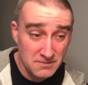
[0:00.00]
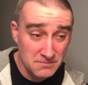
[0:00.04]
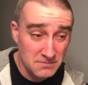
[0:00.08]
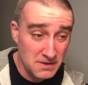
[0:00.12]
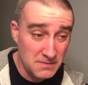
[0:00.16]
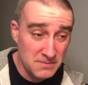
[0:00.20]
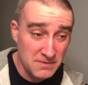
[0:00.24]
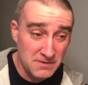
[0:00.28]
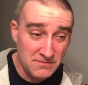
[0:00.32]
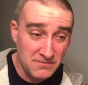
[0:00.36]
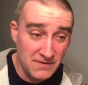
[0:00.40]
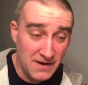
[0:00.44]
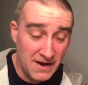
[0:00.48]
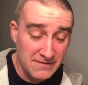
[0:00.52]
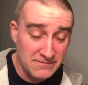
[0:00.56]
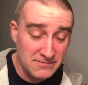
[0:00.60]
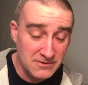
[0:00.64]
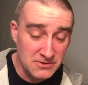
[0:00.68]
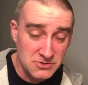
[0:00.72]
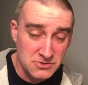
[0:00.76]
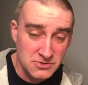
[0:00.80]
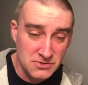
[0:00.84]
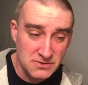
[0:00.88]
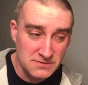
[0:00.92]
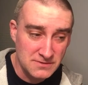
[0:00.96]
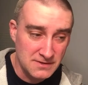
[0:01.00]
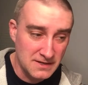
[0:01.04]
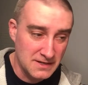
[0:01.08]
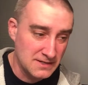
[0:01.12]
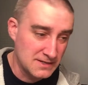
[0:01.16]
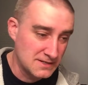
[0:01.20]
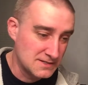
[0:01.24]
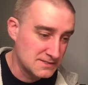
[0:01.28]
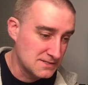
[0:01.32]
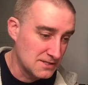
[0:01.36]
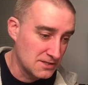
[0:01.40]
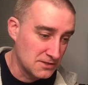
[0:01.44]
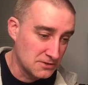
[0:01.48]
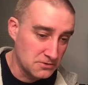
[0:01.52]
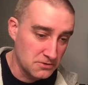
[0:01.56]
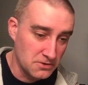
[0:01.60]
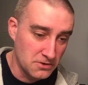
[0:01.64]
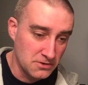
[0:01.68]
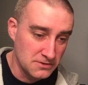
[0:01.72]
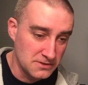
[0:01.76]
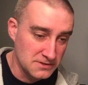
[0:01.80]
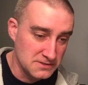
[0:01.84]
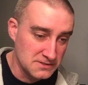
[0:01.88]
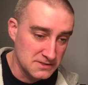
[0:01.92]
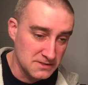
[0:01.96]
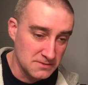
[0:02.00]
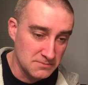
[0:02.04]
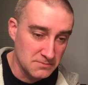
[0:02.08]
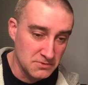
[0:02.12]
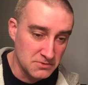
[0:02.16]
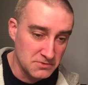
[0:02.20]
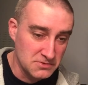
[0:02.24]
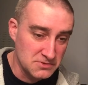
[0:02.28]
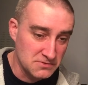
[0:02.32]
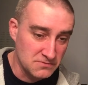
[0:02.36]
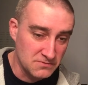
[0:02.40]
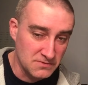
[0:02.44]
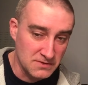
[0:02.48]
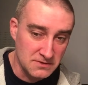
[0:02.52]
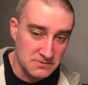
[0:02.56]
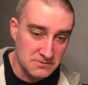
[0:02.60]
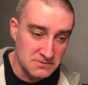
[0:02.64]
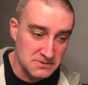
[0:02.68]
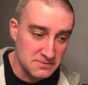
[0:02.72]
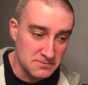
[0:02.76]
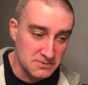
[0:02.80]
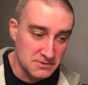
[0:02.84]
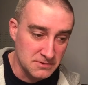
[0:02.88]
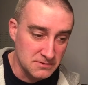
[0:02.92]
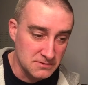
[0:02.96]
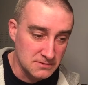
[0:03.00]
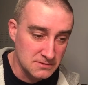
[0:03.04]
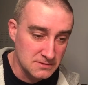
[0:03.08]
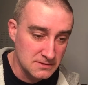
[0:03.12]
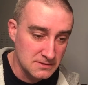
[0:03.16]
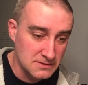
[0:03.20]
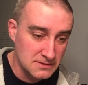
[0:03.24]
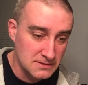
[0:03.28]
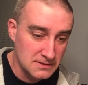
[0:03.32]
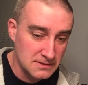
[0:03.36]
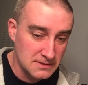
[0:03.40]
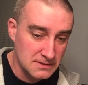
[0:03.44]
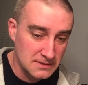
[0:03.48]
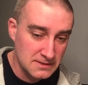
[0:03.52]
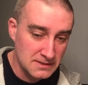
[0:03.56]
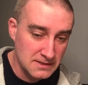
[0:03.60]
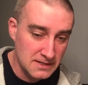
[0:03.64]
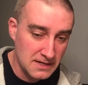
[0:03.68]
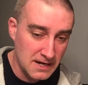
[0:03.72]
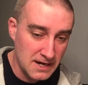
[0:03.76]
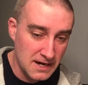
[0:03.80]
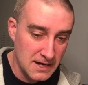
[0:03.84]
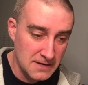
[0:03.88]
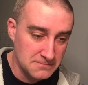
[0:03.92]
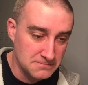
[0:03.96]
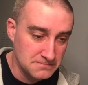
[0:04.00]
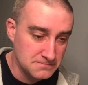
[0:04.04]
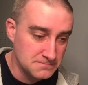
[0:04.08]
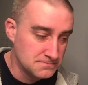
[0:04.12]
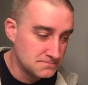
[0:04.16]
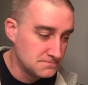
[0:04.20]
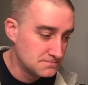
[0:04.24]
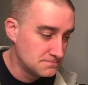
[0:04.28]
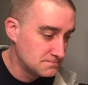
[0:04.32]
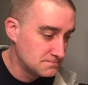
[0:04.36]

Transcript: maybe $500. And like I said, the gauntlets and the boots are reusable. And